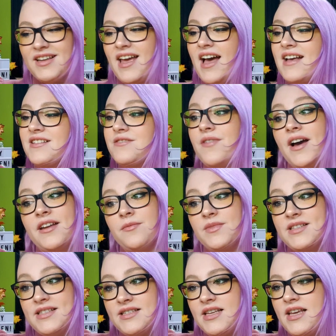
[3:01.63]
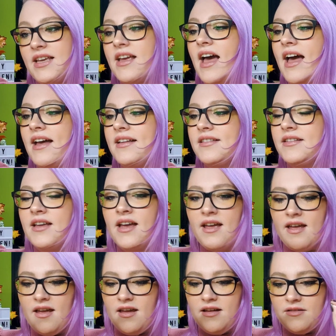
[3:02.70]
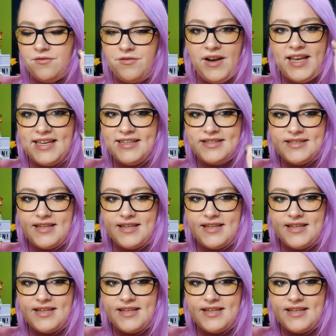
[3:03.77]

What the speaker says: has vitamin C and flakes